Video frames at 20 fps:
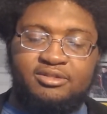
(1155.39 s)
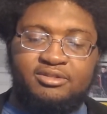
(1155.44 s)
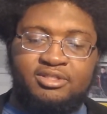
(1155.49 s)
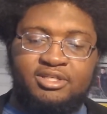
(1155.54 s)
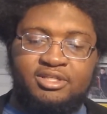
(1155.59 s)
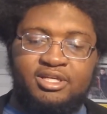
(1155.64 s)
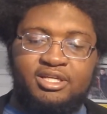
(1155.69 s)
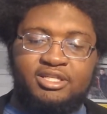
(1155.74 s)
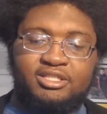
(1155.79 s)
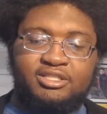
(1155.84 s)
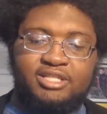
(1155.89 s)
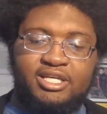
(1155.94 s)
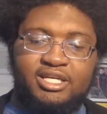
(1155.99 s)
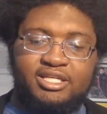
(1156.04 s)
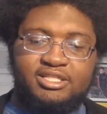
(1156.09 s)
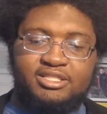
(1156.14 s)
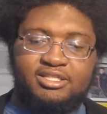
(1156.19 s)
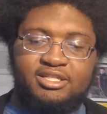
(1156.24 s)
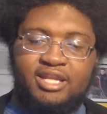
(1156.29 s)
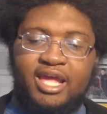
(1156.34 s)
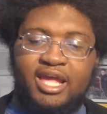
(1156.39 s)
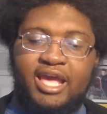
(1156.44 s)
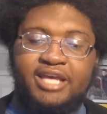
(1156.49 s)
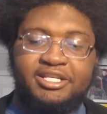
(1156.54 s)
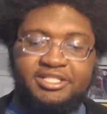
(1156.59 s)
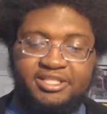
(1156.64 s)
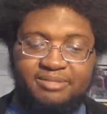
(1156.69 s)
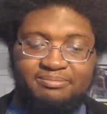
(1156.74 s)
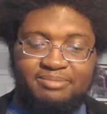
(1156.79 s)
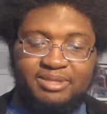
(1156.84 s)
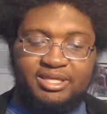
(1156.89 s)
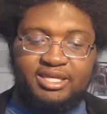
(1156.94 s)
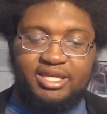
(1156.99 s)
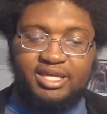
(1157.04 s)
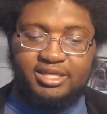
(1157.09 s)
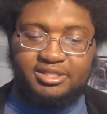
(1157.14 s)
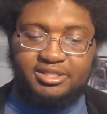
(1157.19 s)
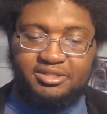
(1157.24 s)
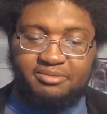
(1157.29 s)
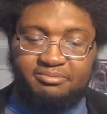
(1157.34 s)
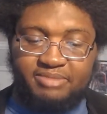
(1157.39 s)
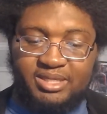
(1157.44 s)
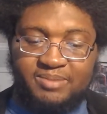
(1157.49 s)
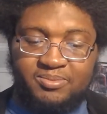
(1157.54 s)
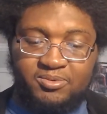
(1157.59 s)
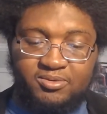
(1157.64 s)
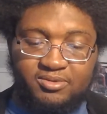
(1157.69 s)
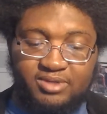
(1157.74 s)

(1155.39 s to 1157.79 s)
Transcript: judged as nasty beings and people.